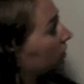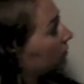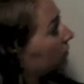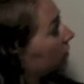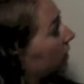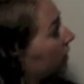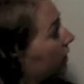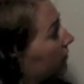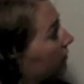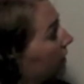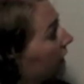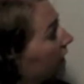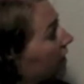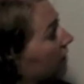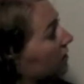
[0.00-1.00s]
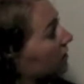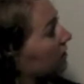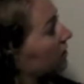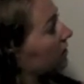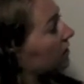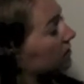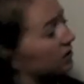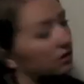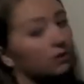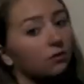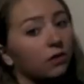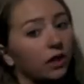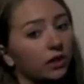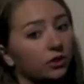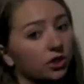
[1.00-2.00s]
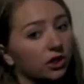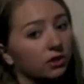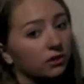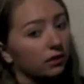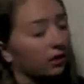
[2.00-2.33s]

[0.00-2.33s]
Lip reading: plug it back into this equation,